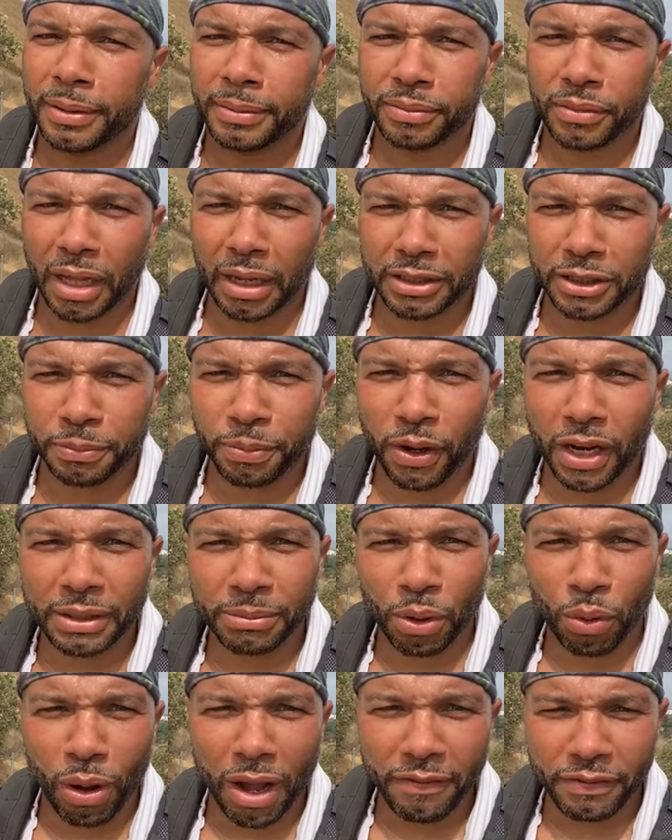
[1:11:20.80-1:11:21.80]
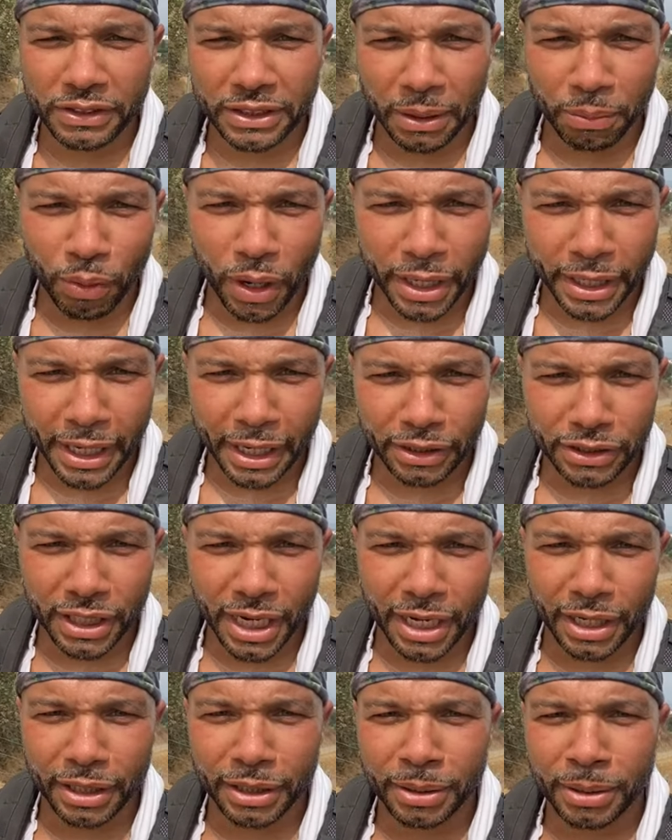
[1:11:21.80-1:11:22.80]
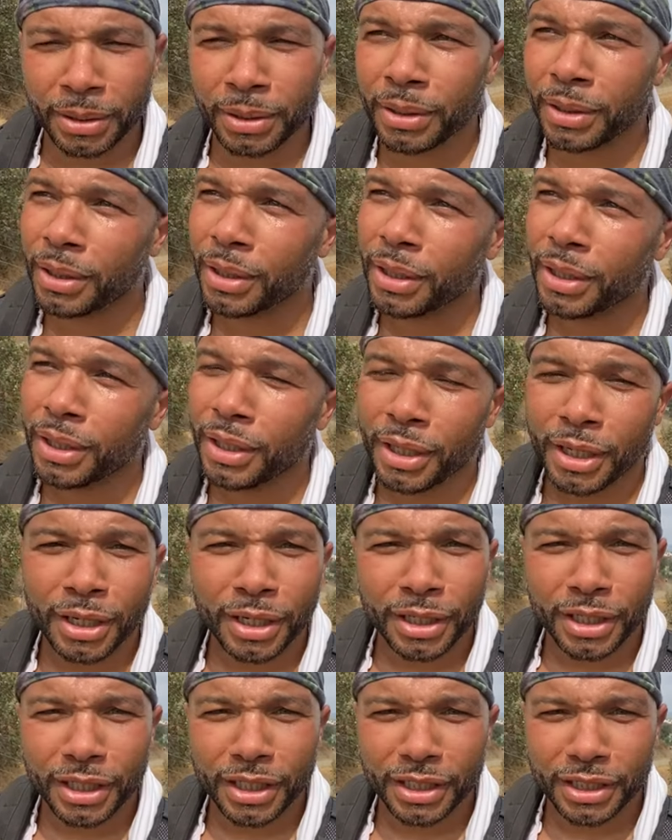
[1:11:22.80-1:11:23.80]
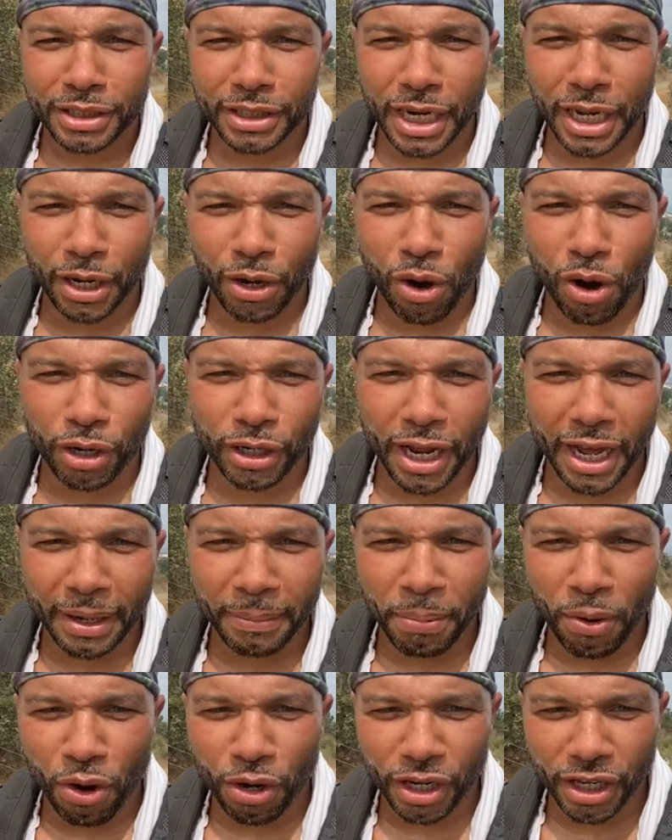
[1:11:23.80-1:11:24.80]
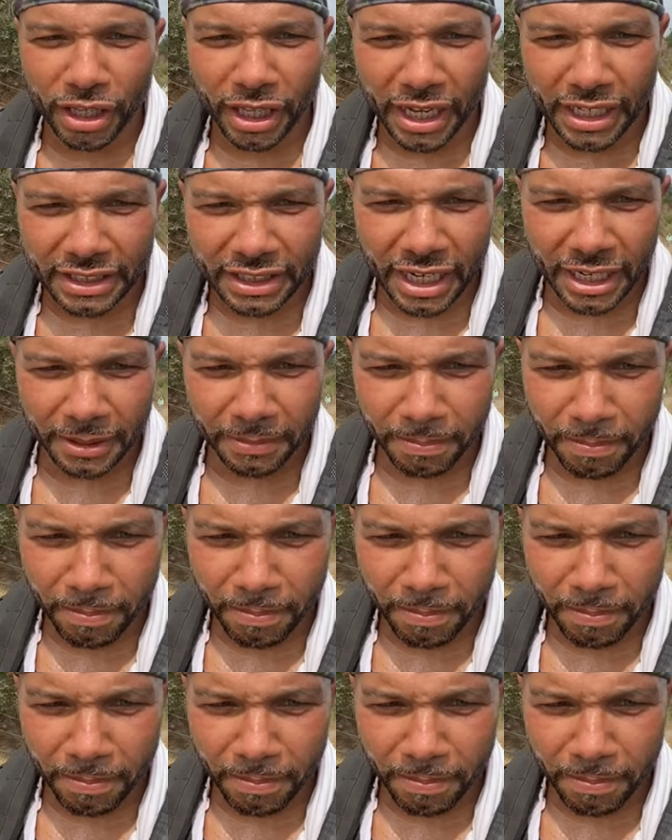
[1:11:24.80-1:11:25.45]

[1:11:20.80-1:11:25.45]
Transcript: I'm surprised my wife is up right now. She had a hard night of partying last night.